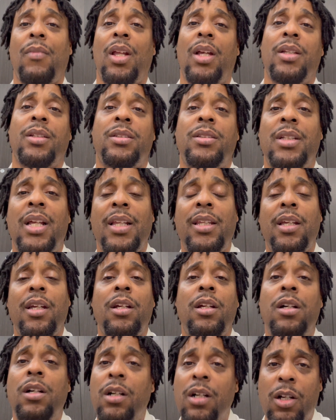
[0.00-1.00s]
It's nothing
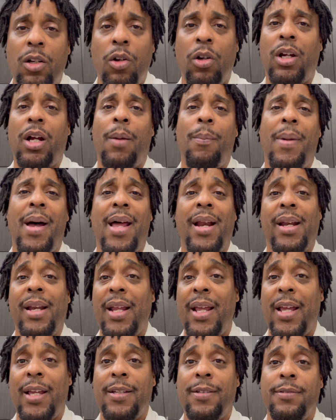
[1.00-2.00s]
good gonna come out of
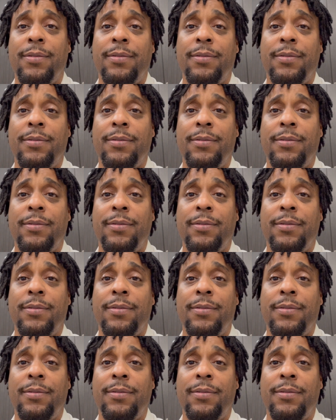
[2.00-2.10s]
that.